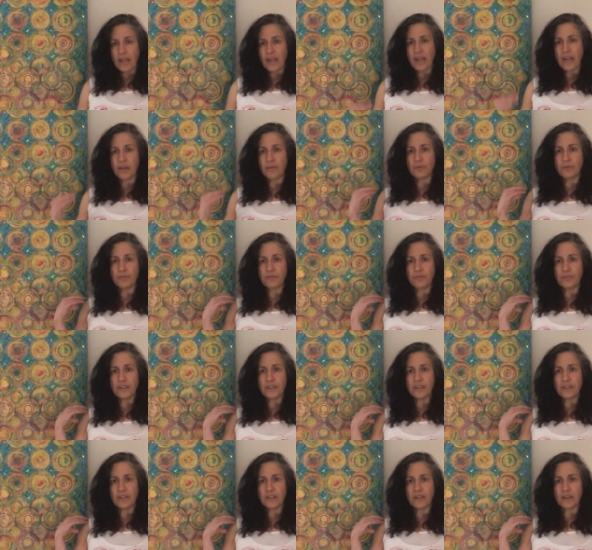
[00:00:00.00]
and we're
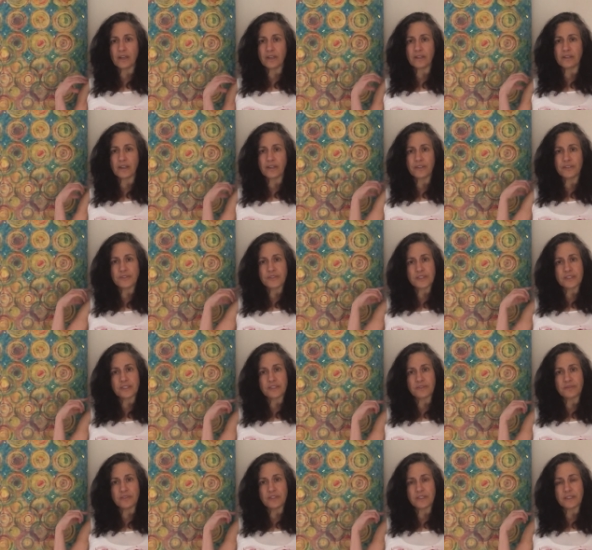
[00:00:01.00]
feeling a lot of
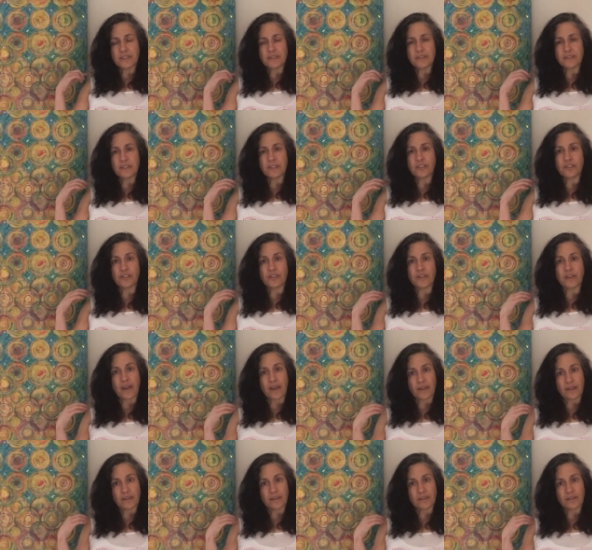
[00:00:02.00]
stiffness in our
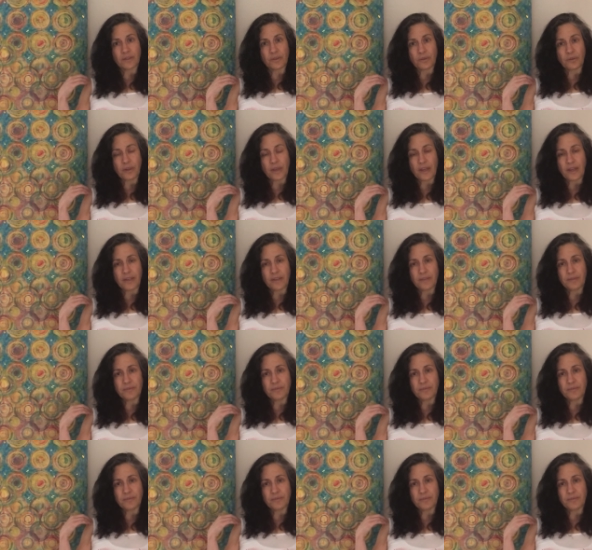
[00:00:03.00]
neck, okay?